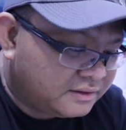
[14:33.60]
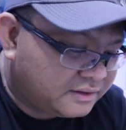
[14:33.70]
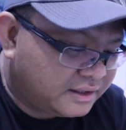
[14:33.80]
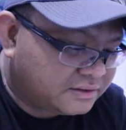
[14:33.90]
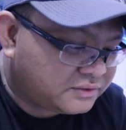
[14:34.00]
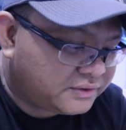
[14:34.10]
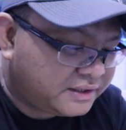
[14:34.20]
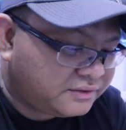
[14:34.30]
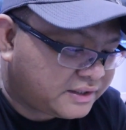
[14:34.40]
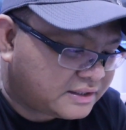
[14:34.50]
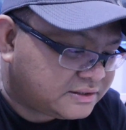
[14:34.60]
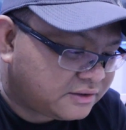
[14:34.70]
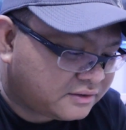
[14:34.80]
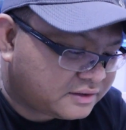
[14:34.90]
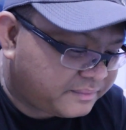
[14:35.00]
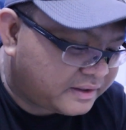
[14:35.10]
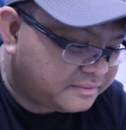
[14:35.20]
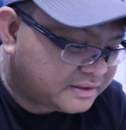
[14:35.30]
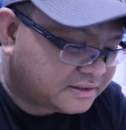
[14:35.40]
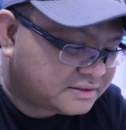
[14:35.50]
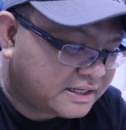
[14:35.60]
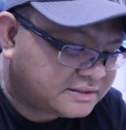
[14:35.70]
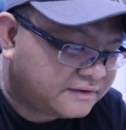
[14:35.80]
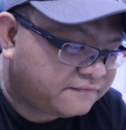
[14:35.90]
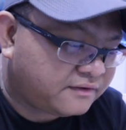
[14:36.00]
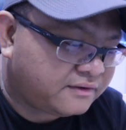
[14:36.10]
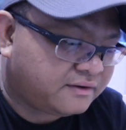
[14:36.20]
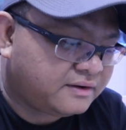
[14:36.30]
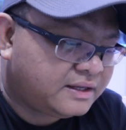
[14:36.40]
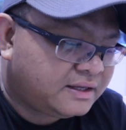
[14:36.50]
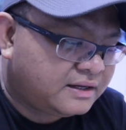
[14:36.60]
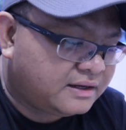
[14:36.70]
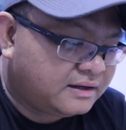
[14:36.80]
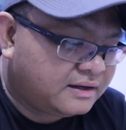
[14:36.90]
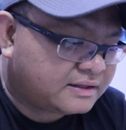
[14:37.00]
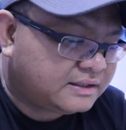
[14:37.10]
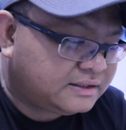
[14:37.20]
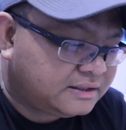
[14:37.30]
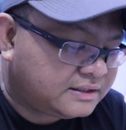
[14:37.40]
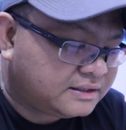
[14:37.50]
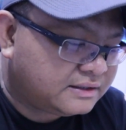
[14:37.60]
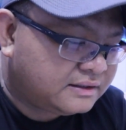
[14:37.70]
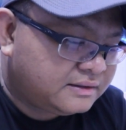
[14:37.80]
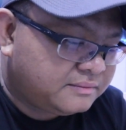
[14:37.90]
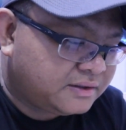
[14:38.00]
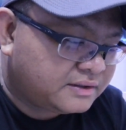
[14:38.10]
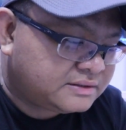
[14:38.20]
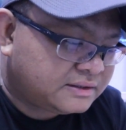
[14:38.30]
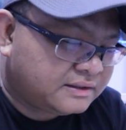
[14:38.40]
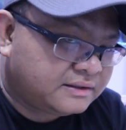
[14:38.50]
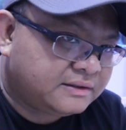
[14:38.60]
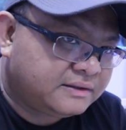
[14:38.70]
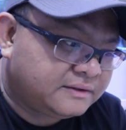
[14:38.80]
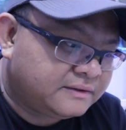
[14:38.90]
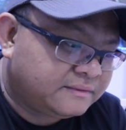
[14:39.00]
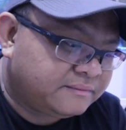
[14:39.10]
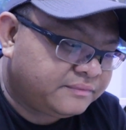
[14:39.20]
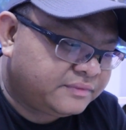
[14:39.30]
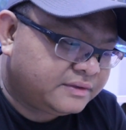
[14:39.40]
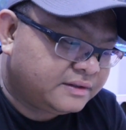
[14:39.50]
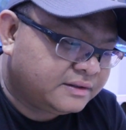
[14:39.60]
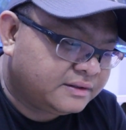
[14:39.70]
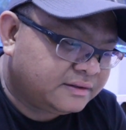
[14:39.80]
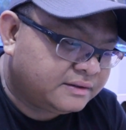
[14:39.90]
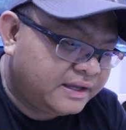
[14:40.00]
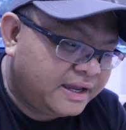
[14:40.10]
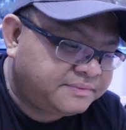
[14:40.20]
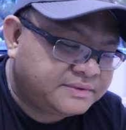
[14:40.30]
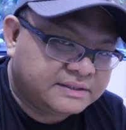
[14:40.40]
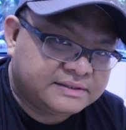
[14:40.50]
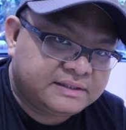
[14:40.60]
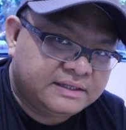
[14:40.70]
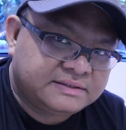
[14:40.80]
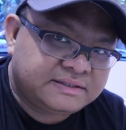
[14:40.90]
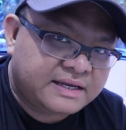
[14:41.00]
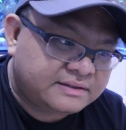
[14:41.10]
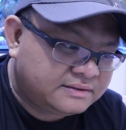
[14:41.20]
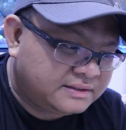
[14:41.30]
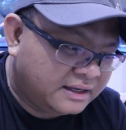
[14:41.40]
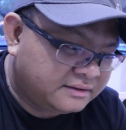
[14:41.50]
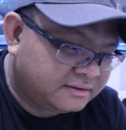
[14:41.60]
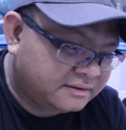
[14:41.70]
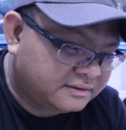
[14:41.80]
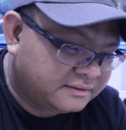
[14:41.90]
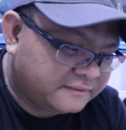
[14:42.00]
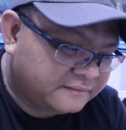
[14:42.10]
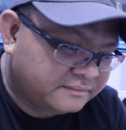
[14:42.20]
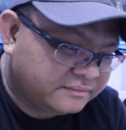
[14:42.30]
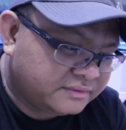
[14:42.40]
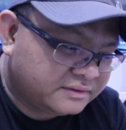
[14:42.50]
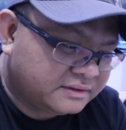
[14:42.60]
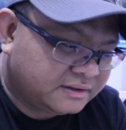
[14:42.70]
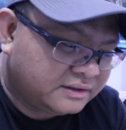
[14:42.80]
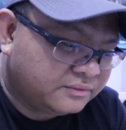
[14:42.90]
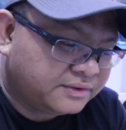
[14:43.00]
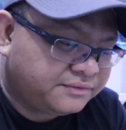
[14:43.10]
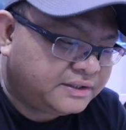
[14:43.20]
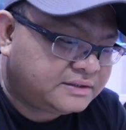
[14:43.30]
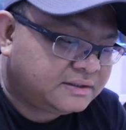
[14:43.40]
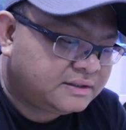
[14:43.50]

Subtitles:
Okay, so here you can see all the parameters except for alkalinity, because the apps is set that it will read